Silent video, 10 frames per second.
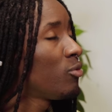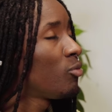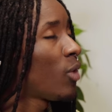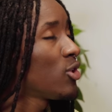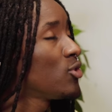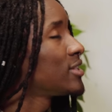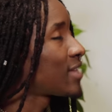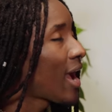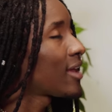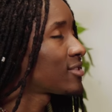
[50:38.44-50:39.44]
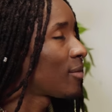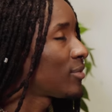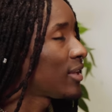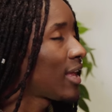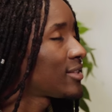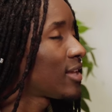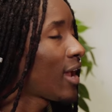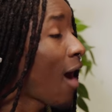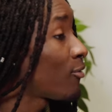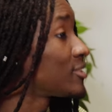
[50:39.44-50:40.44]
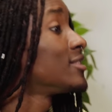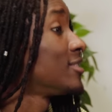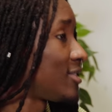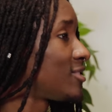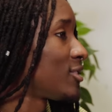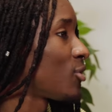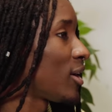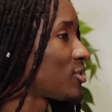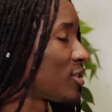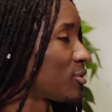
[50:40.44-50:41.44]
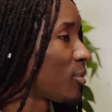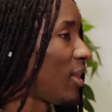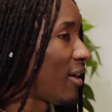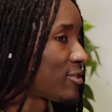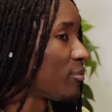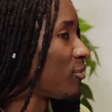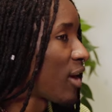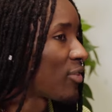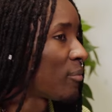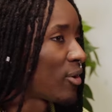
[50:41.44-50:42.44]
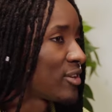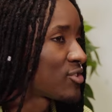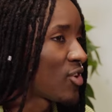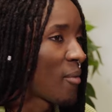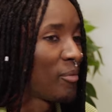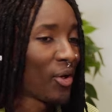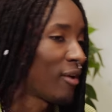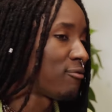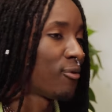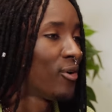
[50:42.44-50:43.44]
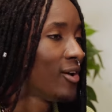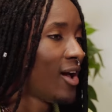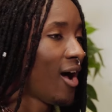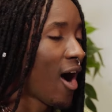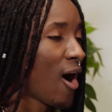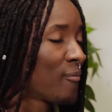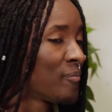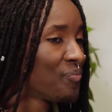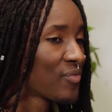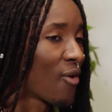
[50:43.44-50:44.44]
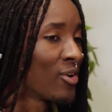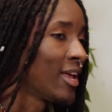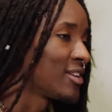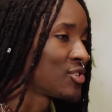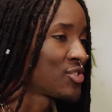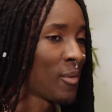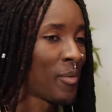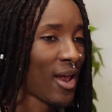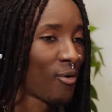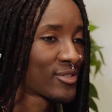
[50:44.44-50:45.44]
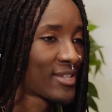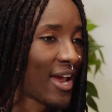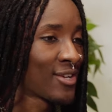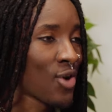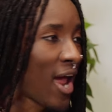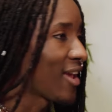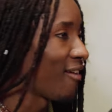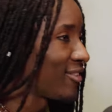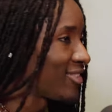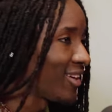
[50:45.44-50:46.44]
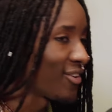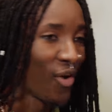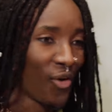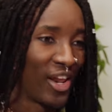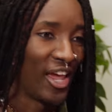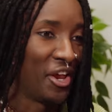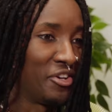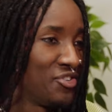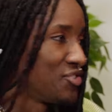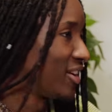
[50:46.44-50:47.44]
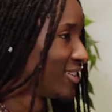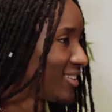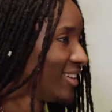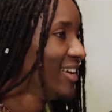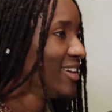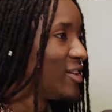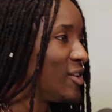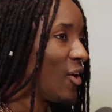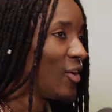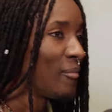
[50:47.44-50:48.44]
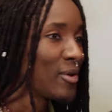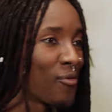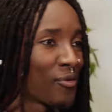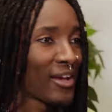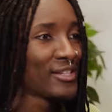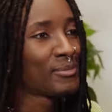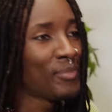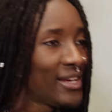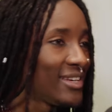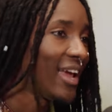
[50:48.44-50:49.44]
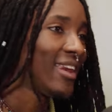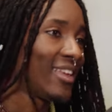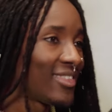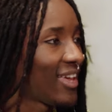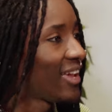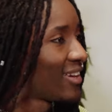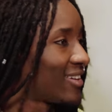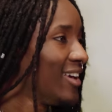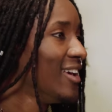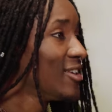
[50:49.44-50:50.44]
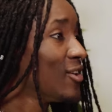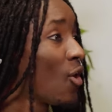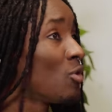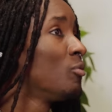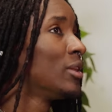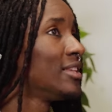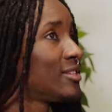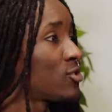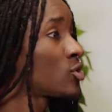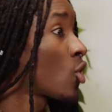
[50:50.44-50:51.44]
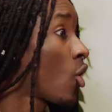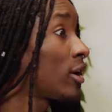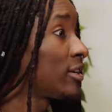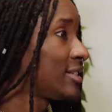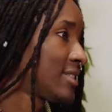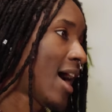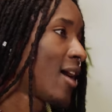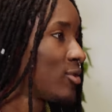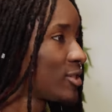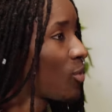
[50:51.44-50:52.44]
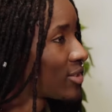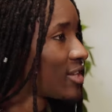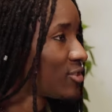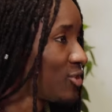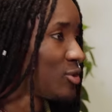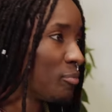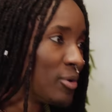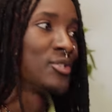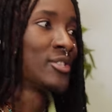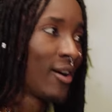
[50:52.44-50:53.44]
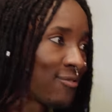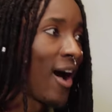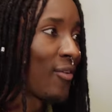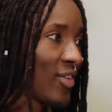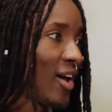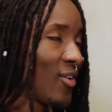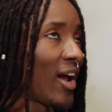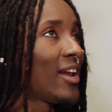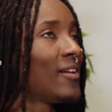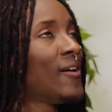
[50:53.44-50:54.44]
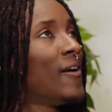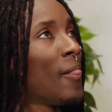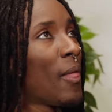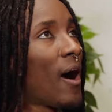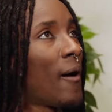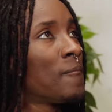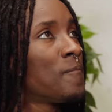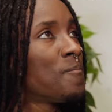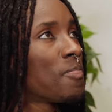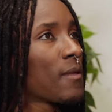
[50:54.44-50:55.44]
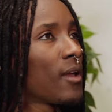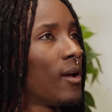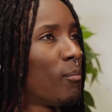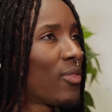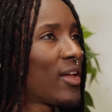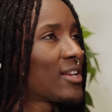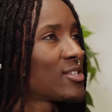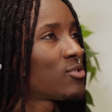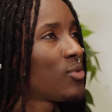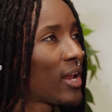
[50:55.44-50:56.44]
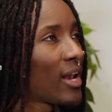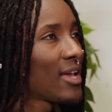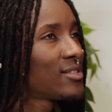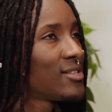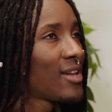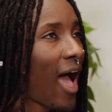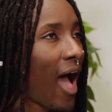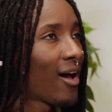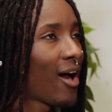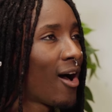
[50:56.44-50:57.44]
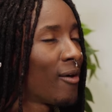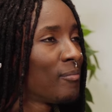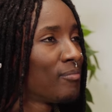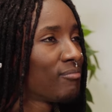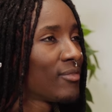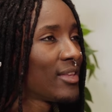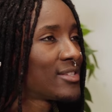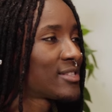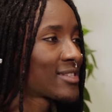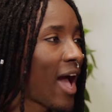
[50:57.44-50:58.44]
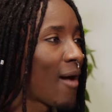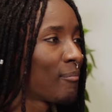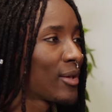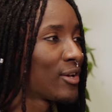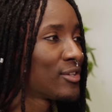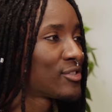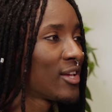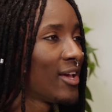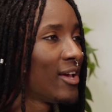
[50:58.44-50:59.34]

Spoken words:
when you desire something, let's say I was in this situation as well. After moving out of the monastery, I'm looking for a relationship, and I was like trying everything, going on Hinge and, you know, let me go for like a speed dating thing. And, you know, with this strong desire, because in one sense, you need to put yourself out there, right? But then I just realized, it's a scam, because